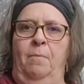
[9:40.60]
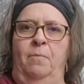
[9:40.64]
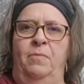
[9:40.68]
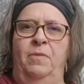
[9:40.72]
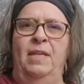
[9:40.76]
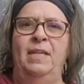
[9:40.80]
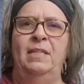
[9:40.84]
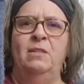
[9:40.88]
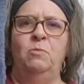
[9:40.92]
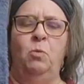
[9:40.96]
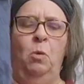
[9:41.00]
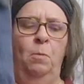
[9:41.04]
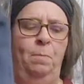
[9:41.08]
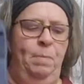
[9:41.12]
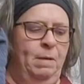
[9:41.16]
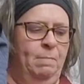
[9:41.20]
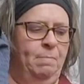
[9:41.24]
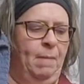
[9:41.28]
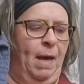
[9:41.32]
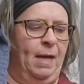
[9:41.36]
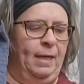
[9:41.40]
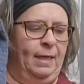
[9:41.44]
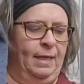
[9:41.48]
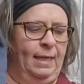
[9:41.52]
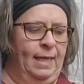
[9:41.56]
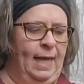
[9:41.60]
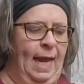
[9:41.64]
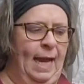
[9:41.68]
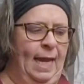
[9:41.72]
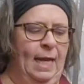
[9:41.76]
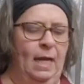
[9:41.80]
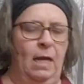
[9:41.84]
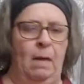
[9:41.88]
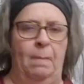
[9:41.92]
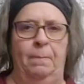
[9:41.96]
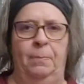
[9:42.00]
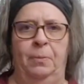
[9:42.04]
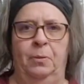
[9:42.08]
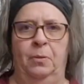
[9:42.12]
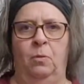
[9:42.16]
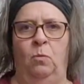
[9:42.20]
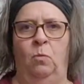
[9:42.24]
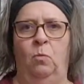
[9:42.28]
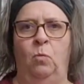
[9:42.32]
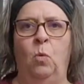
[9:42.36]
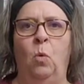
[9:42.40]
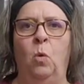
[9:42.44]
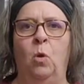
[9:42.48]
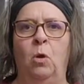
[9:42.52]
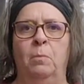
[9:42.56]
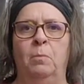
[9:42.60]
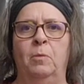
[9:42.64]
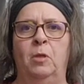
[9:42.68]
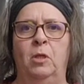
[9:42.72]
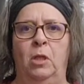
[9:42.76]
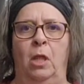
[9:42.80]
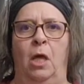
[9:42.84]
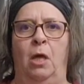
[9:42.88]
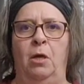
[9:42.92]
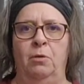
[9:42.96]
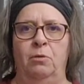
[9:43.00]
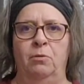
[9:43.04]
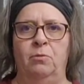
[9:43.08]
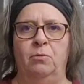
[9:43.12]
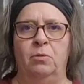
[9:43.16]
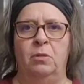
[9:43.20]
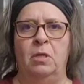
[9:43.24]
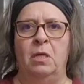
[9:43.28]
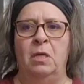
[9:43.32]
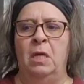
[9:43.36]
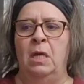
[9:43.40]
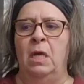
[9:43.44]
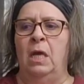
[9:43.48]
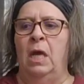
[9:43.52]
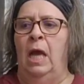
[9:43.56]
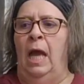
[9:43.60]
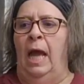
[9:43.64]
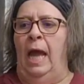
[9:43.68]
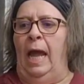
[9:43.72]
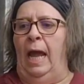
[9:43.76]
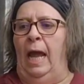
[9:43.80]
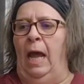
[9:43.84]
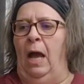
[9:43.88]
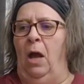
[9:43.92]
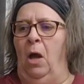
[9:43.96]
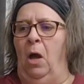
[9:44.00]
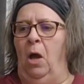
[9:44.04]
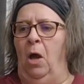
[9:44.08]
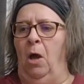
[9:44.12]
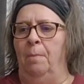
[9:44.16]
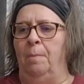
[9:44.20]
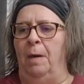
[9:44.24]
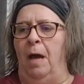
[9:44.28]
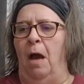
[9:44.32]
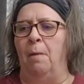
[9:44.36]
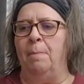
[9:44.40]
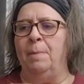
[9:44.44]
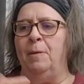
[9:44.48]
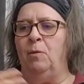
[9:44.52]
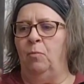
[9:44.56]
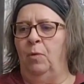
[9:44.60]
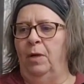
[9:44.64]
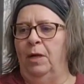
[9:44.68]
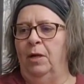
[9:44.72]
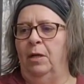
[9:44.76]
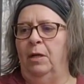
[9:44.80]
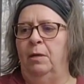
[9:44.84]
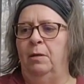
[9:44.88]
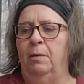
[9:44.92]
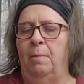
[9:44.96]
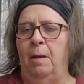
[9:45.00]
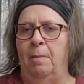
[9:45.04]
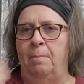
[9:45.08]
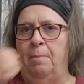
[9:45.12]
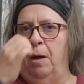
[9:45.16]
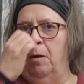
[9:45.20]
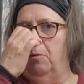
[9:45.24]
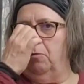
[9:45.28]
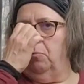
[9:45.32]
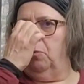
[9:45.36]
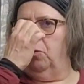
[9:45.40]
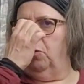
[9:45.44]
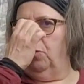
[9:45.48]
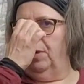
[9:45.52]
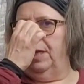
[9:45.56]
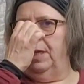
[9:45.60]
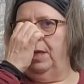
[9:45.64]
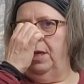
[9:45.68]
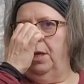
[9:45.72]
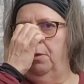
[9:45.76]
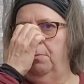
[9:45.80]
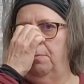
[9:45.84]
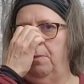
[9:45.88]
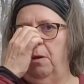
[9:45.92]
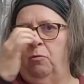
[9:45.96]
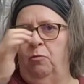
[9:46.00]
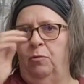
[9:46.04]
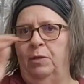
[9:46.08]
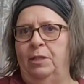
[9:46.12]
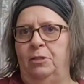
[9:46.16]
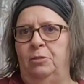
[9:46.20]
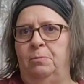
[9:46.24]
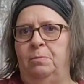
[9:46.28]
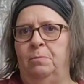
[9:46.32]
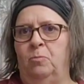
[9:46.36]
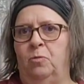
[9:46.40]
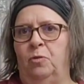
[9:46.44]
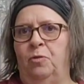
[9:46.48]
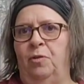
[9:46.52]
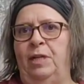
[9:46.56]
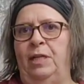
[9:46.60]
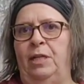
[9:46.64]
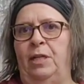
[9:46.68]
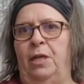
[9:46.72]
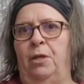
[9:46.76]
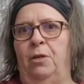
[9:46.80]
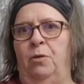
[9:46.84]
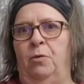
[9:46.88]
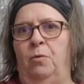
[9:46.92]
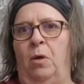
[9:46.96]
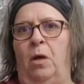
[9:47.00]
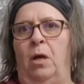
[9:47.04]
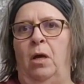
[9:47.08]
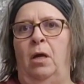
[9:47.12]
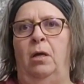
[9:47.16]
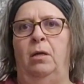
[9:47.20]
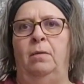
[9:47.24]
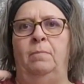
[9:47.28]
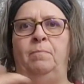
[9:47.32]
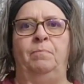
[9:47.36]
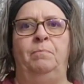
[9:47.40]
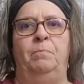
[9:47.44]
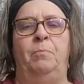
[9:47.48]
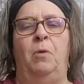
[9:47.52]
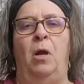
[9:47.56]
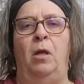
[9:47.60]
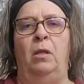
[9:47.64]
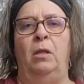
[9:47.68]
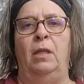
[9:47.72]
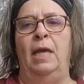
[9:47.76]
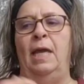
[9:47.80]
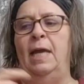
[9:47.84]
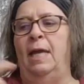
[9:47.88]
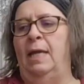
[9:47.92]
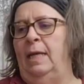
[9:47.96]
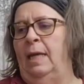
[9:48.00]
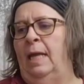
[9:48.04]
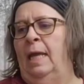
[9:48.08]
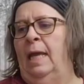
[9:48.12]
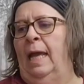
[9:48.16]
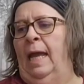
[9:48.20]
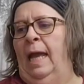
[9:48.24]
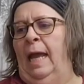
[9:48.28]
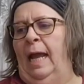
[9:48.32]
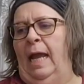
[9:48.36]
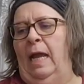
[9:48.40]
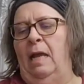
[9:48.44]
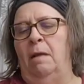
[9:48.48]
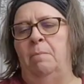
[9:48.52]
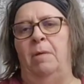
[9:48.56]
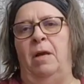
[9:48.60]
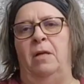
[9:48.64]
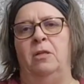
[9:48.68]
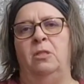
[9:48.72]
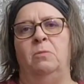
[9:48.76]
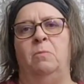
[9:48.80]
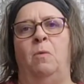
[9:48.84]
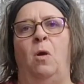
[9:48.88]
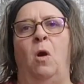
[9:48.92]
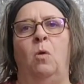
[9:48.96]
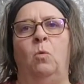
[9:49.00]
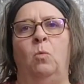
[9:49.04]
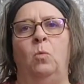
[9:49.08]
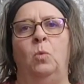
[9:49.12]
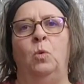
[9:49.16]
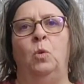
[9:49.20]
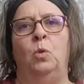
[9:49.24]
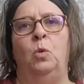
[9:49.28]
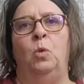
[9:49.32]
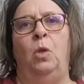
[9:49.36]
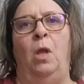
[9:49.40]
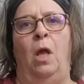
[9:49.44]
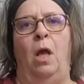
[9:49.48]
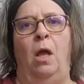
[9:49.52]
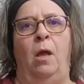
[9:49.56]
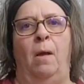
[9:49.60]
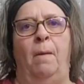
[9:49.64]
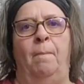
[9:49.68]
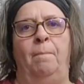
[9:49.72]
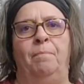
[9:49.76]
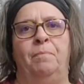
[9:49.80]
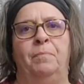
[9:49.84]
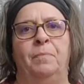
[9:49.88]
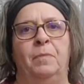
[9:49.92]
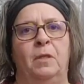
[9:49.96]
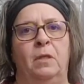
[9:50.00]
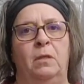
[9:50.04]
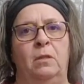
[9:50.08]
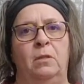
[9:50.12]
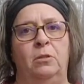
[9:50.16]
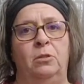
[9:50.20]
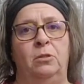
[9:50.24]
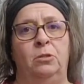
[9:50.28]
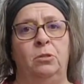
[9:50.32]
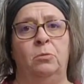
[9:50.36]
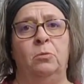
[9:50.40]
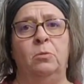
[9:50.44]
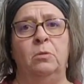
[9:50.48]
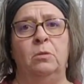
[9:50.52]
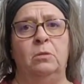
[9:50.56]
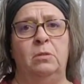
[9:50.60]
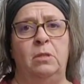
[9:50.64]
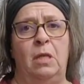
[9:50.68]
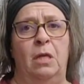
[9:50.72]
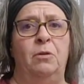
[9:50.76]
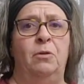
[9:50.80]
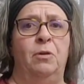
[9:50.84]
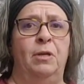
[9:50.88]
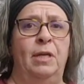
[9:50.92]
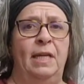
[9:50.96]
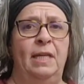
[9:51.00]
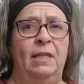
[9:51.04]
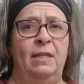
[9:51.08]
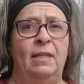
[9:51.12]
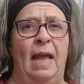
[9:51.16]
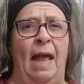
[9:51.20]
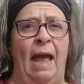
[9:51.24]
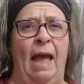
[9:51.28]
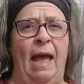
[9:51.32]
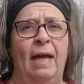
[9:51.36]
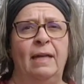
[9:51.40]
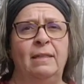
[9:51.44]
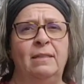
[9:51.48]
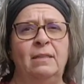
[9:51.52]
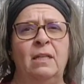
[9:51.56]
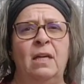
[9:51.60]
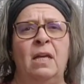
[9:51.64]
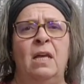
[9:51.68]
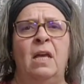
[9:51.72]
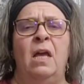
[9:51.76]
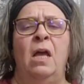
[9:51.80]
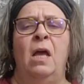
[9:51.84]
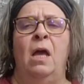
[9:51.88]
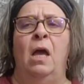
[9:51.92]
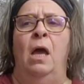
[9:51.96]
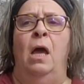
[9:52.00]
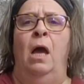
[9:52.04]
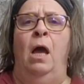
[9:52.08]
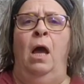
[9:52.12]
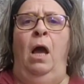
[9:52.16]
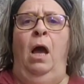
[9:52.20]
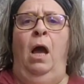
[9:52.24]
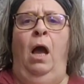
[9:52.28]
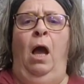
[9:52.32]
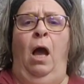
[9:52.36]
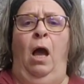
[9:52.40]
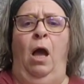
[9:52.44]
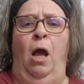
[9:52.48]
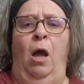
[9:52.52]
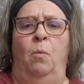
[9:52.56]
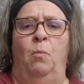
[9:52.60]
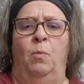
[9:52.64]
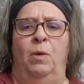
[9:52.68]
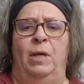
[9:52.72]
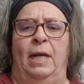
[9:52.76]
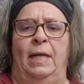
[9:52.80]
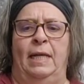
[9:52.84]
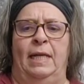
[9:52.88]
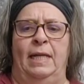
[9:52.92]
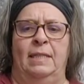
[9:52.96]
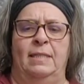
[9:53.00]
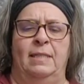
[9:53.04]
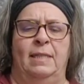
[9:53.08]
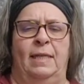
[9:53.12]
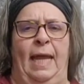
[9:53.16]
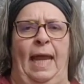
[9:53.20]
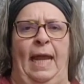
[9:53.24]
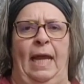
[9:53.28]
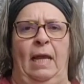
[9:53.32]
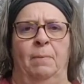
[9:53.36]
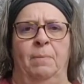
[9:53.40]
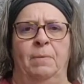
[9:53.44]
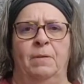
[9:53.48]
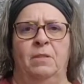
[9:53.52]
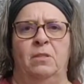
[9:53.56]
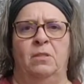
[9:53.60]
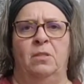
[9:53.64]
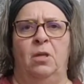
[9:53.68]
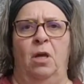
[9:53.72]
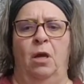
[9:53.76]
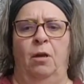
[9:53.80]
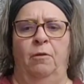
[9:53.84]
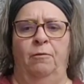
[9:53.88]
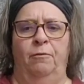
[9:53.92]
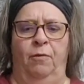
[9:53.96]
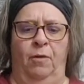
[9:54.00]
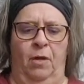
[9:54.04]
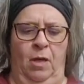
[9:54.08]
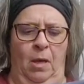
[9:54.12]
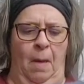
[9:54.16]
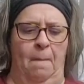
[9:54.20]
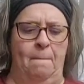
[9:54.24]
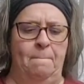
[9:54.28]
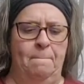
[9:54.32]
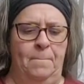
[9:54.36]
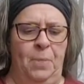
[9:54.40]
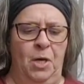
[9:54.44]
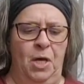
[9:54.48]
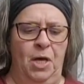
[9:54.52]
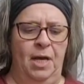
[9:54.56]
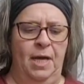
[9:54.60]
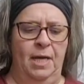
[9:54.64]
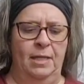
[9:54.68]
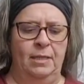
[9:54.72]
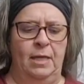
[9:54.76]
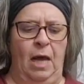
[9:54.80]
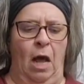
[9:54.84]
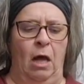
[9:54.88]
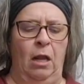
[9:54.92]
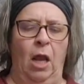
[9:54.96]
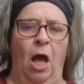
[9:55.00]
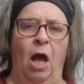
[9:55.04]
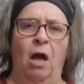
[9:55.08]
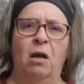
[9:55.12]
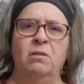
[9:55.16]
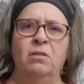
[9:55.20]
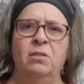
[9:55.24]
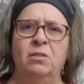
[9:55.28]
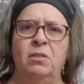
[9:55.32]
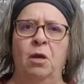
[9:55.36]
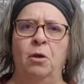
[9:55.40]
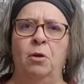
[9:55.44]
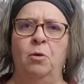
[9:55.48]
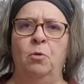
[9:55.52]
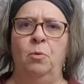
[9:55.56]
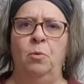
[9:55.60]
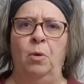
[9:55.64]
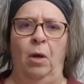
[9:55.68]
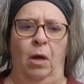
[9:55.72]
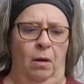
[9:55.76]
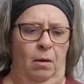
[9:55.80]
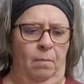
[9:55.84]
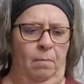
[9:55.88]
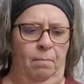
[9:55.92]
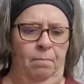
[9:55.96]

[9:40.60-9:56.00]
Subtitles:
These will be my camp warm clothes. I'll be wearing my Ridge Merino bralette and my Smart Wool shorts underneath that when I get to camp and stuff. But I'll also